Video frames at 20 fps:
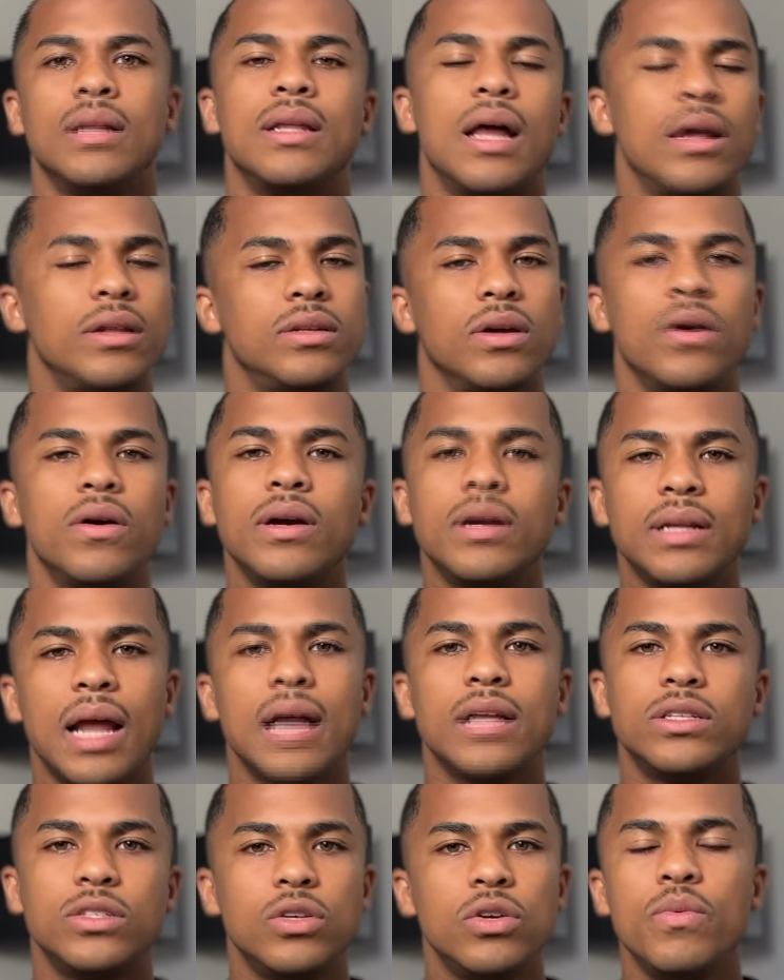Now during
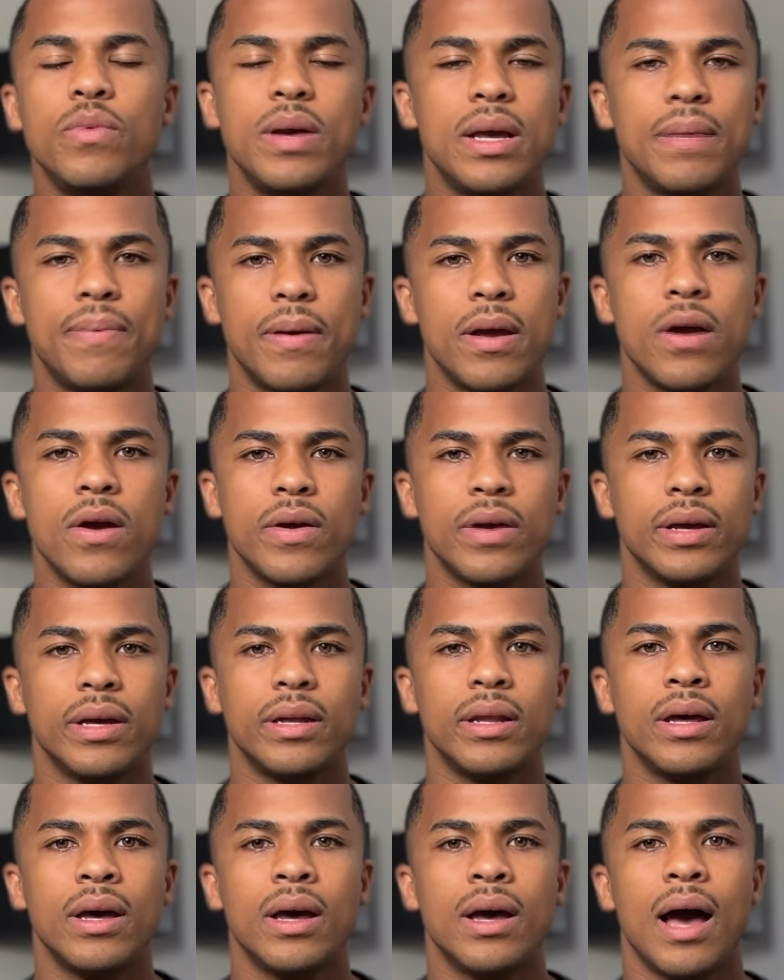that 2-week
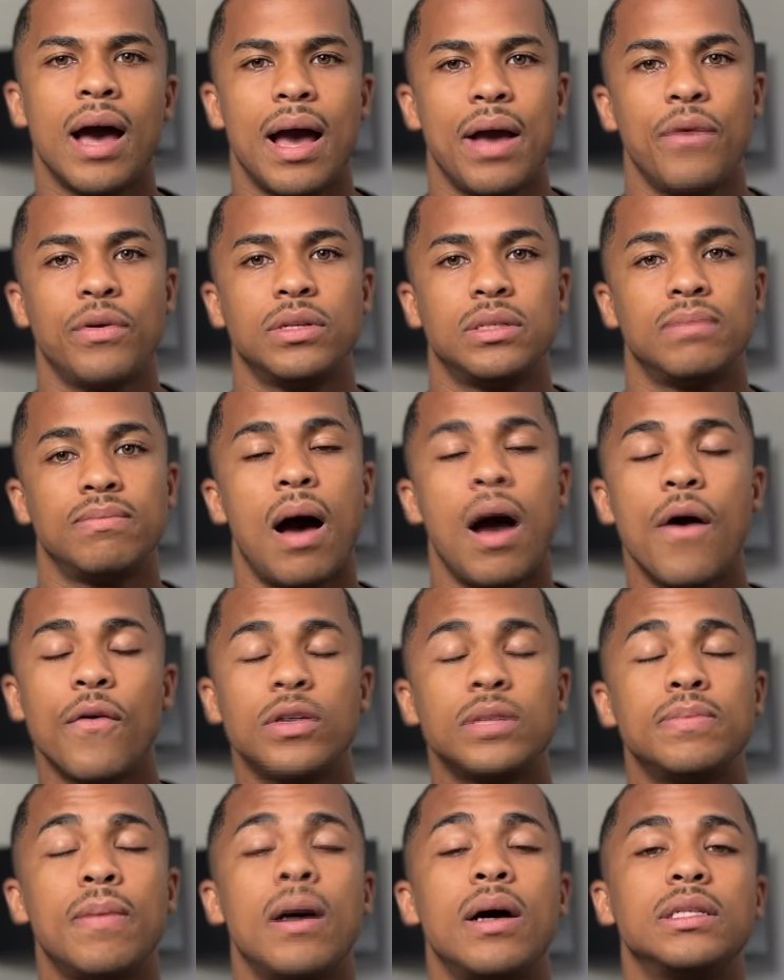period, it was my
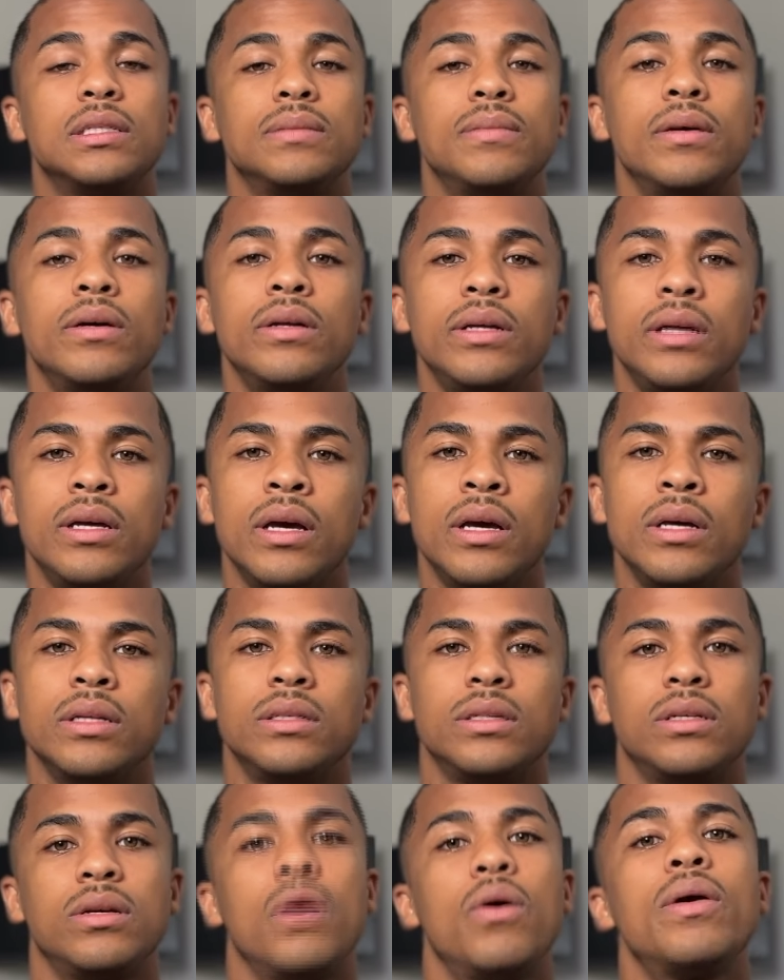responsibility
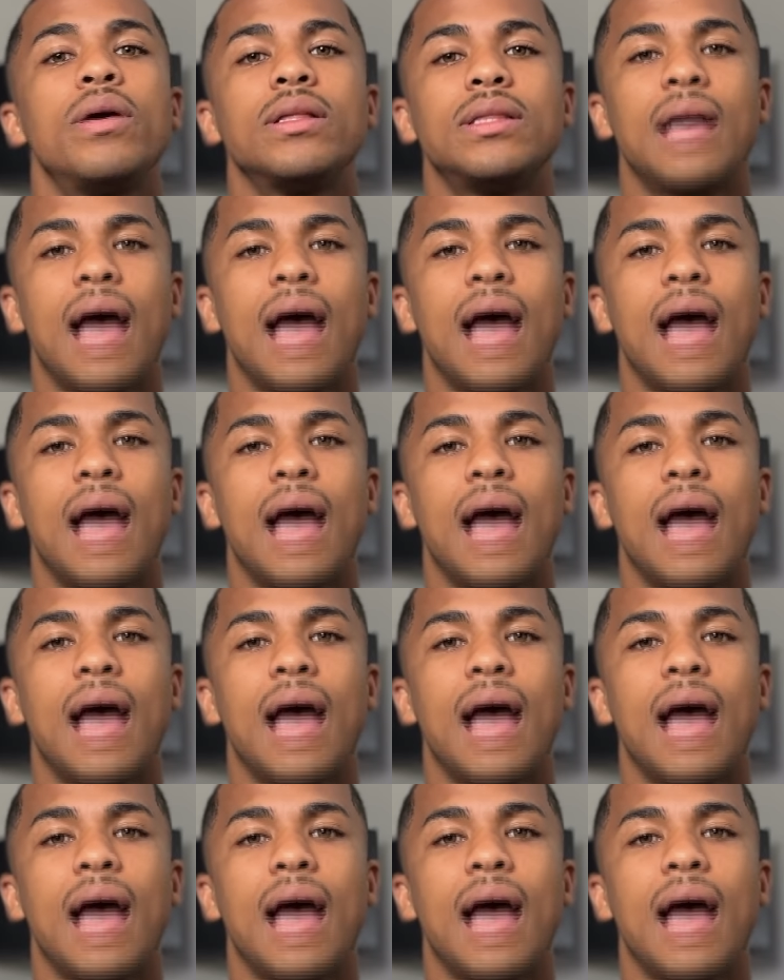to go get